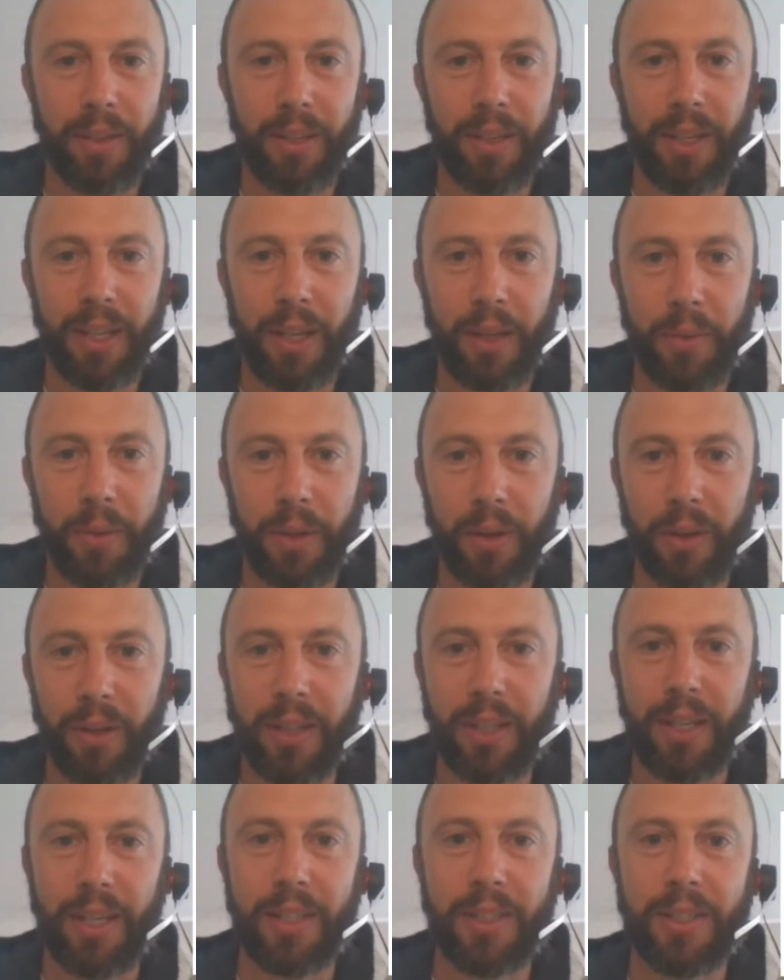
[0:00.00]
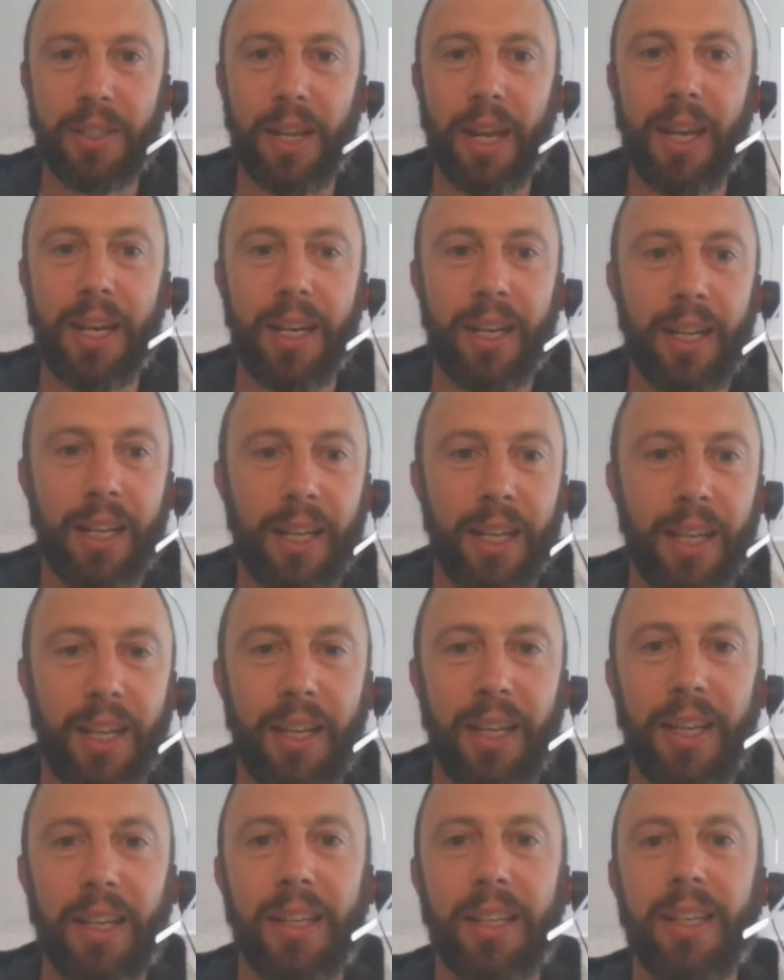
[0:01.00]
here we go, the next slide,
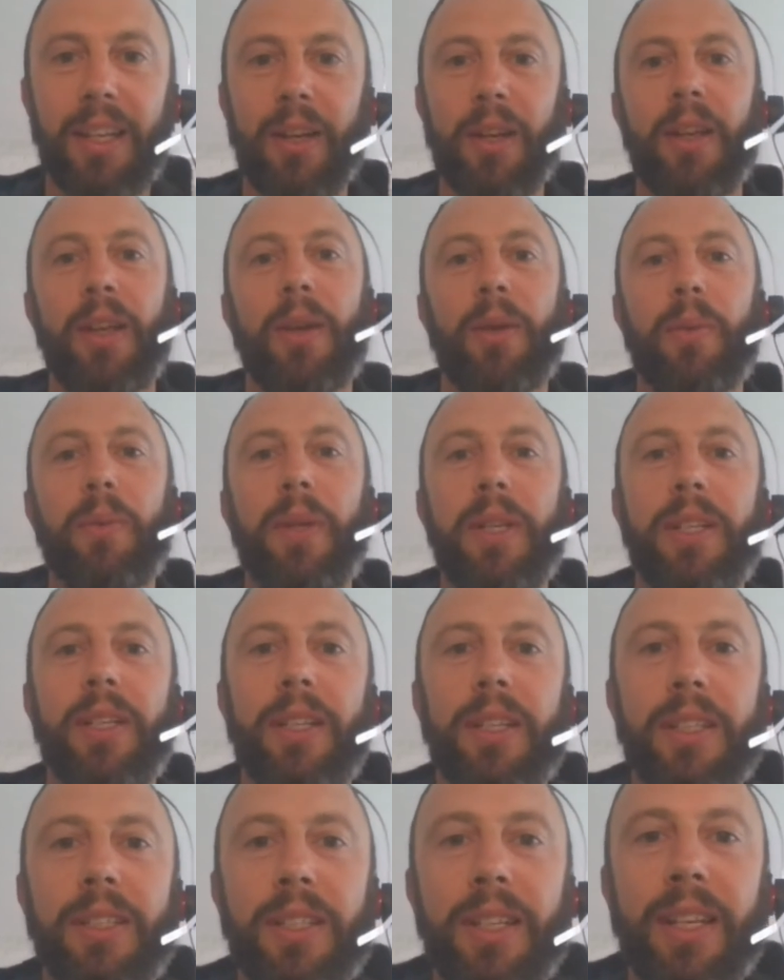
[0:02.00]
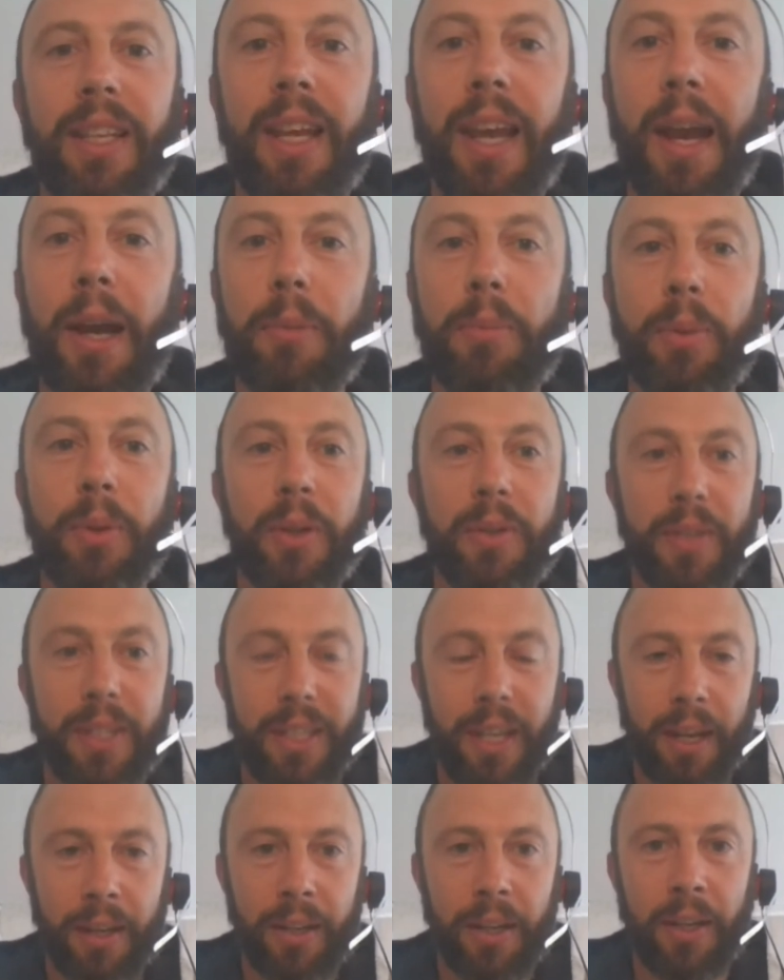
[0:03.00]
which is the output of a
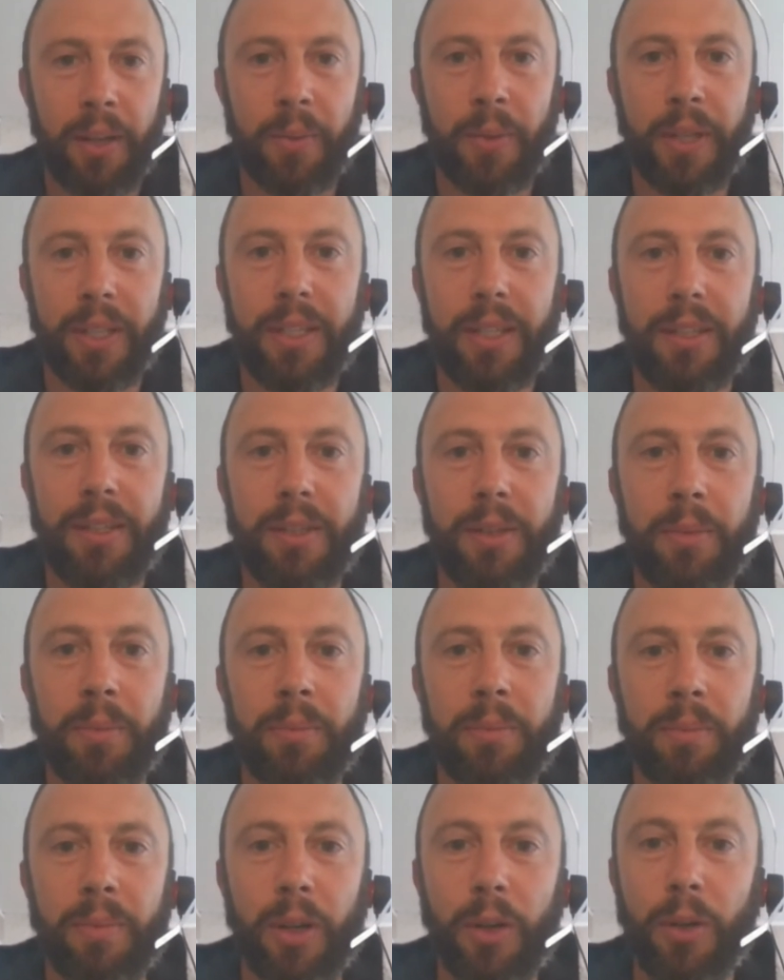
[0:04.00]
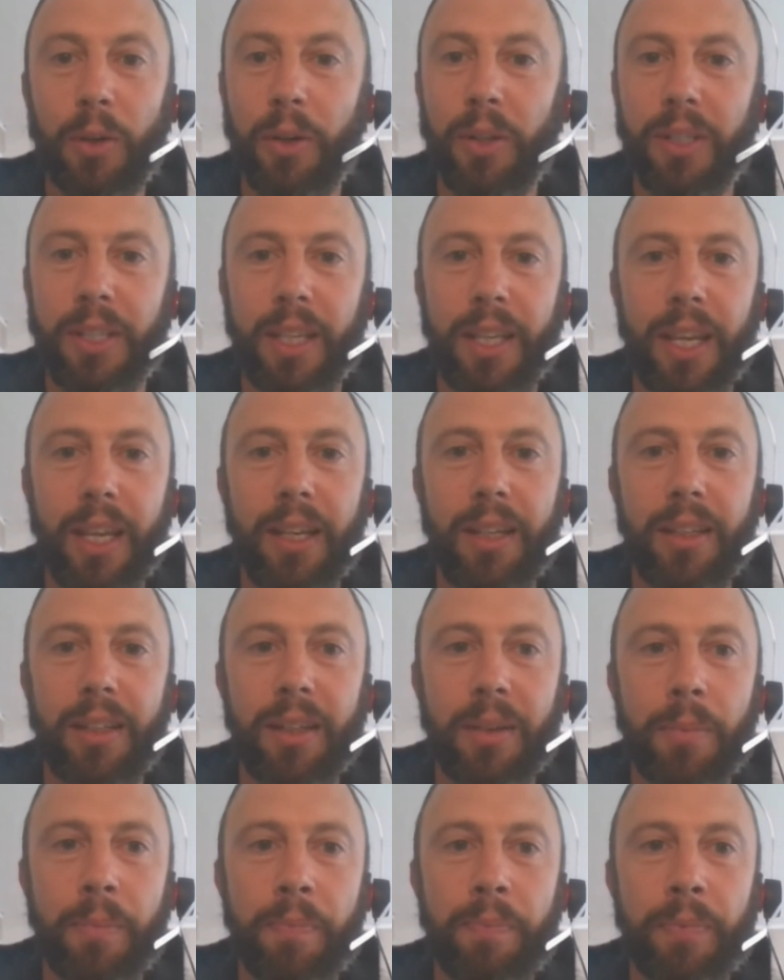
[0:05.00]
10 kilowatt system across the year.
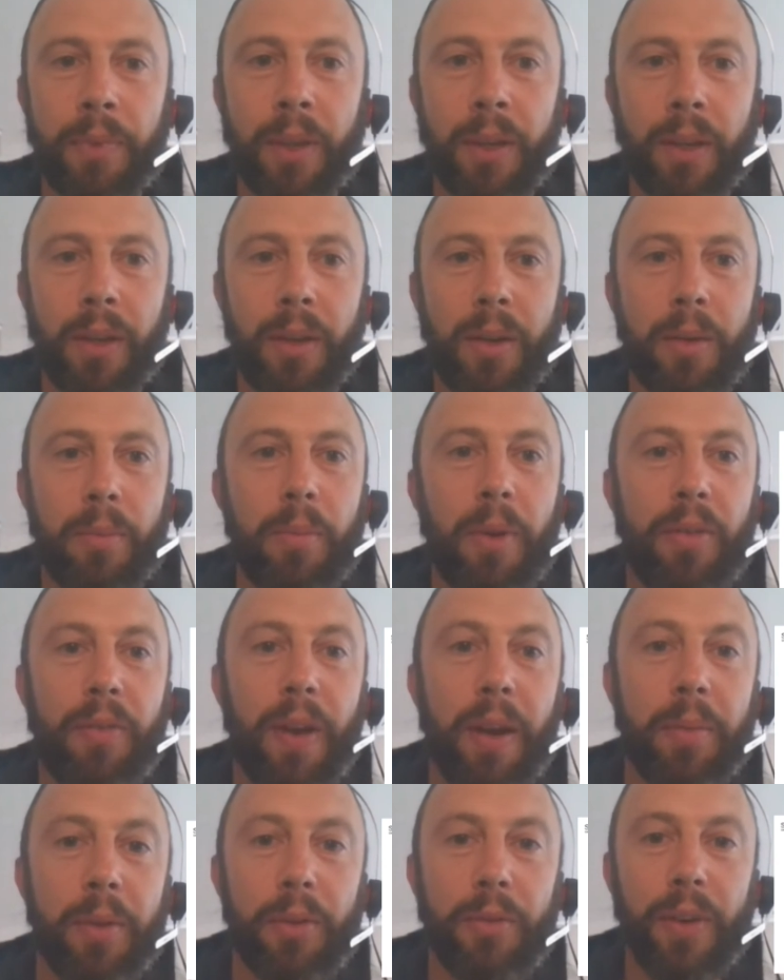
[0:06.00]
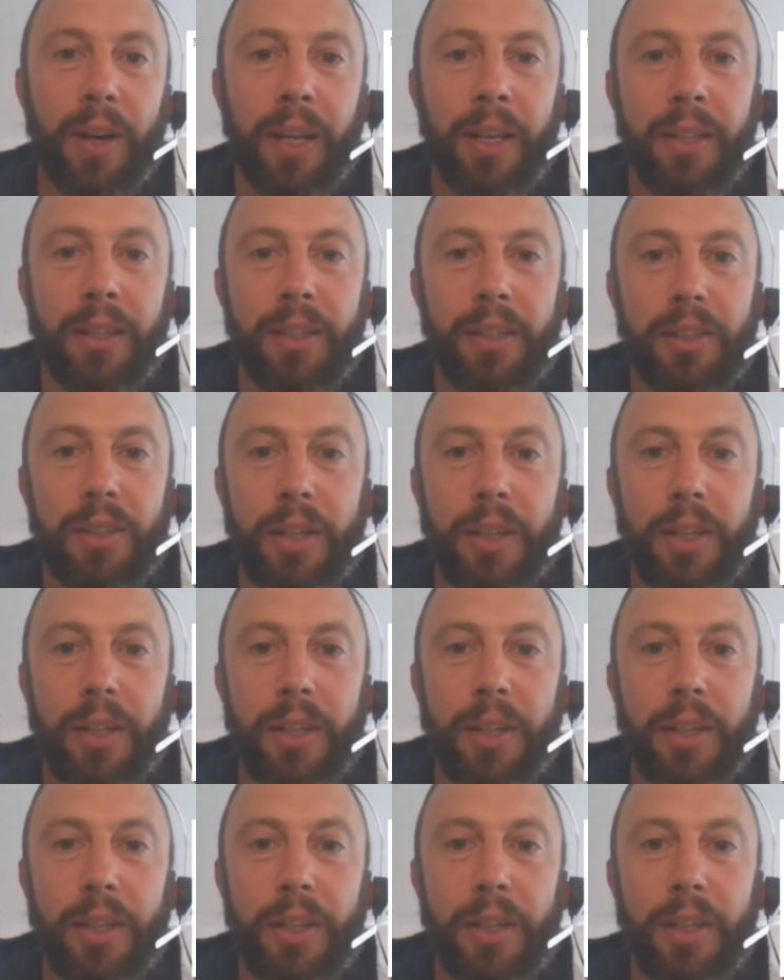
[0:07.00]
My family friend,